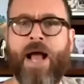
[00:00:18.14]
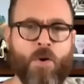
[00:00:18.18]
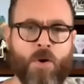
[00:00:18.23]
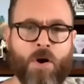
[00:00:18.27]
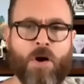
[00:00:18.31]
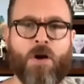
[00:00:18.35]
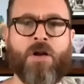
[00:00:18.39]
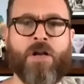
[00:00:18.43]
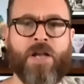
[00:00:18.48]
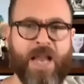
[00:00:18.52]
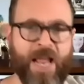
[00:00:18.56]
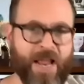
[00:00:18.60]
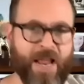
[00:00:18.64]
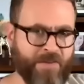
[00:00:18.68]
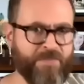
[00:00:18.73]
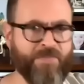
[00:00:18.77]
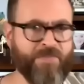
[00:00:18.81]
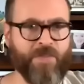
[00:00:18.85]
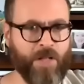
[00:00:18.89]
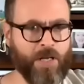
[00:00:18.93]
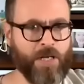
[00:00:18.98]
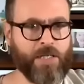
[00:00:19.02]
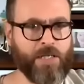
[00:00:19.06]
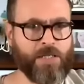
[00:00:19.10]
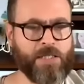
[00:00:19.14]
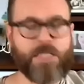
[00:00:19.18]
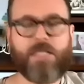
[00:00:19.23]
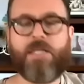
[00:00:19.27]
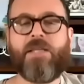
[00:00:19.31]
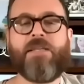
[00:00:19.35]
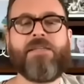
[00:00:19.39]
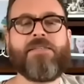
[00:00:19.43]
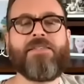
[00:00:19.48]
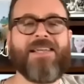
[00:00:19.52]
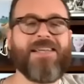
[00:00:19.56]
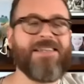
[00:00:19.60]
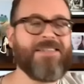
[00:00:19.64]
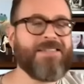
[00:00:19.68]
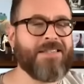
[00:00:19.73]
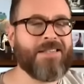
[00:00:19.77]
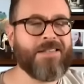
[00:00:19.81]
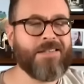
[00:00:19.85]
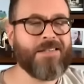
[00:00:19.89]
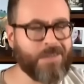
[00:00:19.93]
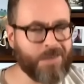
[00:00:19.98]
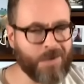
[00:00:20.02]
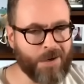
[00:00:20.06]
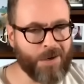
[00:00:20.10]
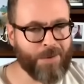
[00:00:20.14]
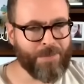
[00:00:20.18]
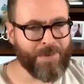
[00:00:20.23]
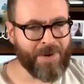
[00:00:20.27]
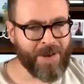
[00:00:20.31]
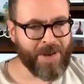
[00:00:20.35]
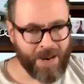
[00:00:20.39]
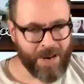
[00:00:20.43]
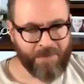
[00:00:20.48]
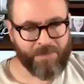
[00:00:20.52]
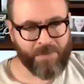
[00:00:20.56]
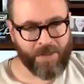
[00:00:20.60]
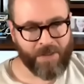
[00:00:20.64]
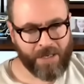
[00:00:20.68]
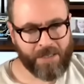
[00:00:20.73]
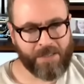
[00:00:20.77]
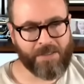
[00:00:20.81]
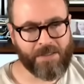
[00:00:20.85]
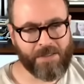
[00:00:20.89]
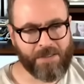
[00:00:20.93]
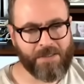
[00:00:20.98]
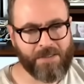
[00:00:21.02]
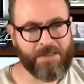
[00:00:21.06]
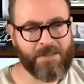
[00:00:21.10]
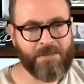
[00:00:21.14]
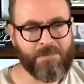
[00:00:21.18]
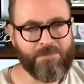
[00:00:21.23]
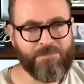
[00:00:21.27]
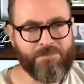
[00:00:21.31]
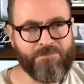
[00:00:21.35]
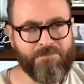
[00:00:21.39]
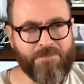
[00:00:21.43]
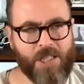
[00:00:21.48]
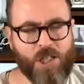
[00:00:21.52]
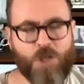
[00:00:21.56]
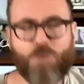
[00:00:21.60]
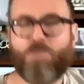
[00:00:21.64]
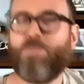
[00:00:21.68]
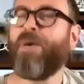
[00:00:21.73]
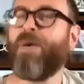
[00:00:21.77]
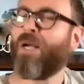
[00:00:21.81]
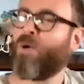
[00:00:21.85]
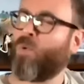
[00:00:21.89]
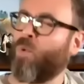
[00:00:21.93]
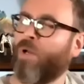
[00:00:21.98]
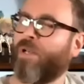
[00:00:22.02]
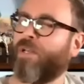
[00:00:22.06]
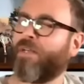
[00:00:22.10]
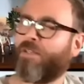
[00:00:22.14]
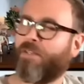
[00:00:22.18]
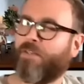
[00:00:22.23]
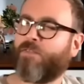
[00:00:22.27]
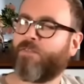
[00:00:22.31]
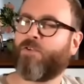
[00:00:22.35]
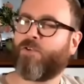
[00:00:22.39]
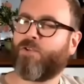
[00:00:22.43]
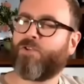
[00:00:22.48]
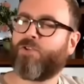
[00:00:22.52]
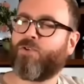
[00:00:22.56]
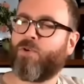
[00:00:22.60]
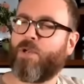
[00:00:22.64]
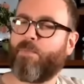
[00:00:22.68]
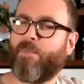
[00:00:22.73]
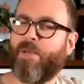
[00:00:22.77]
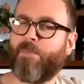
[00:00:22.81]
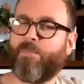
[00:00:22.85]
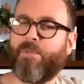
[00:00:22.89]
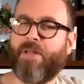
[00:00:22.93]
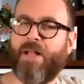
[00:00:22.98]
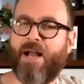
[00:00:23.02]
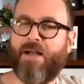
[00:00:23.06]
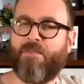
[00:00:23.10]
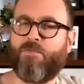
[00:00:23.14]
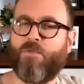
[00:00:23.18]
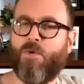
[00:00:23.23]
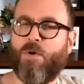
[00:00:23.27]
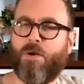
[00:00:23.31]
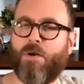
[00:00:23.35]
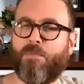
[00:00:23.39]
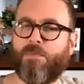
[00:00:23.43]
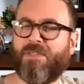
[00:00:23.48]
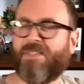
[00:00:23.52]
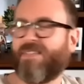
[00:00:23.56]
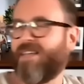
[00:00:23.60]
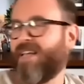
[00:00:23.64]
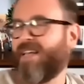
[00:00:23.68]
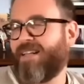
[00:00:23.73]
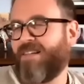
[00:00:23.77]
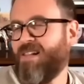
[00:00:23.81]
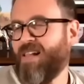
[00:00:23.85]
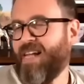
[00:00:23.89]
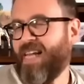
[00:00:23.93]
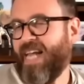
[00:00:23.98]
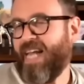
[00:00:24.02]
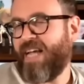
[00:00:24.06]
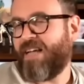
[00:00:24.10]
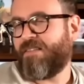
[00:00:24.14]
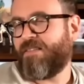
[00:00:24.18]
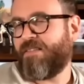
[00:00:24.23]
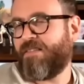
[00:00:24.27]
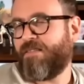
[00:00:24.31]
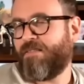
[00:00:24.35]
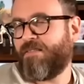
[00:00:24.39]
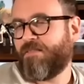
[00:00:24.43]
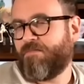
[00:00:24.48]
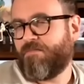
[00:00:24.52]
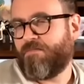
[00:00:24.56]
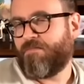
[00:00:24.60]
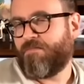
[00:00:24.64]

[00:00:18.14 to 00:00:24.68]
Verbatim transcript: our Netflix. These days, the term Netflix is ubiquitous for a streaming platform. It's like Kleenex.